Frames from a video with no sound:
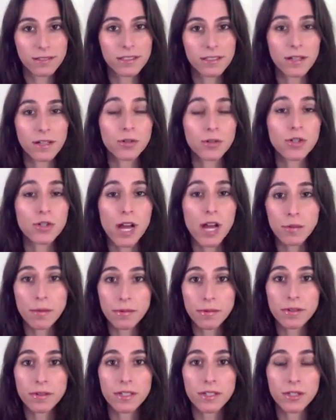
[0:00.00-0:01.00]
Now, jap
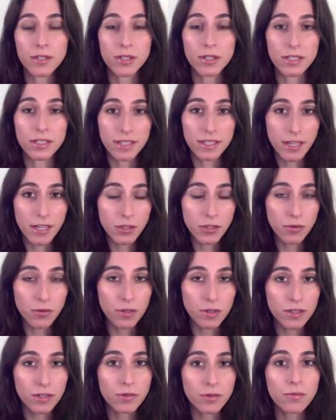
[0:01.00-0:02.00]
is the
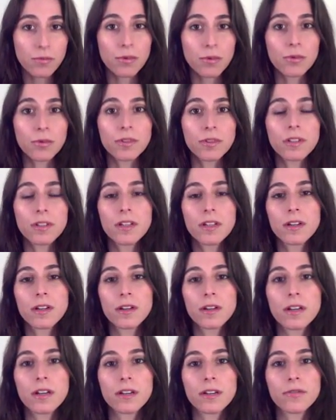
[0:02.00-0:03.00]
Sanskrit root
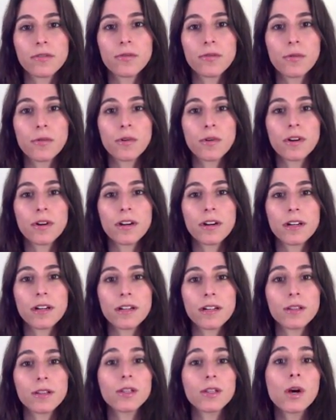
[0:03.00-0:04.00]
for
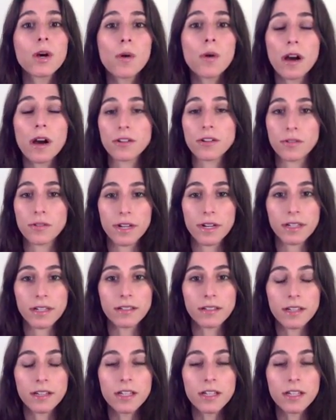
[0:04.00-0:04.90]
low uttering.